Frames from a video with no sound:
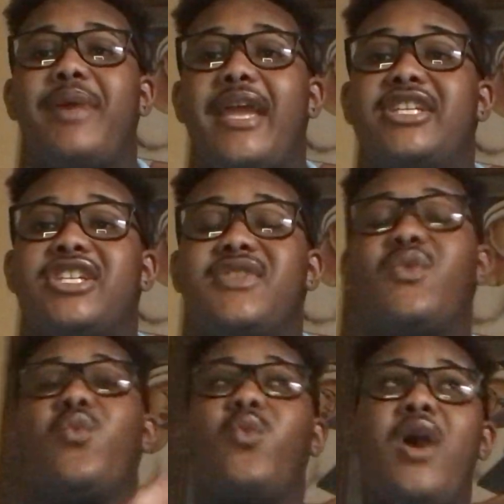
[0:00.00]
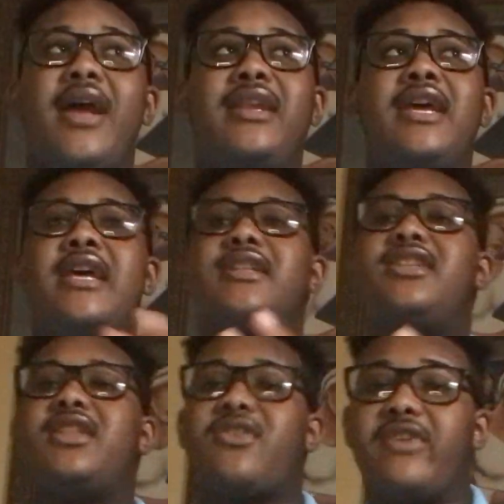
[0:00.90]
pages 1
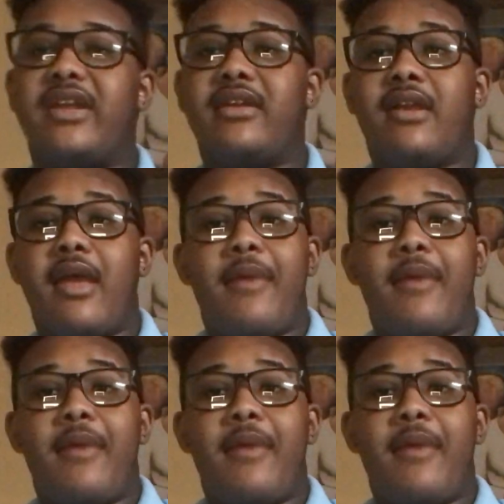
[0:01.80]
to 3.